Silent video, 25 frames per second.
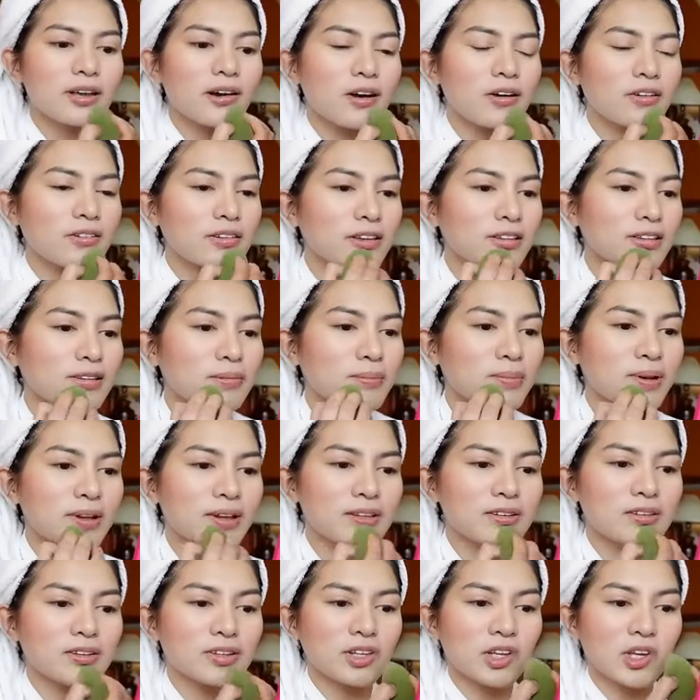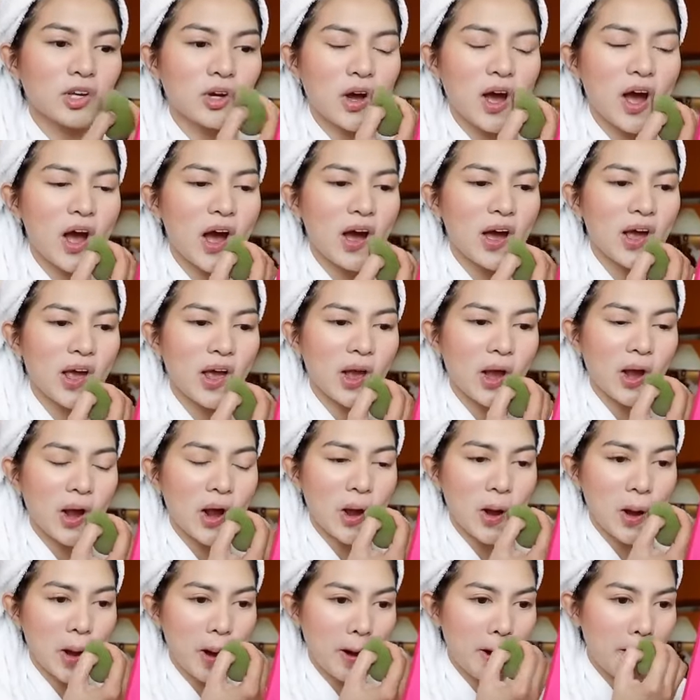Now, na na-blend ko na yung aking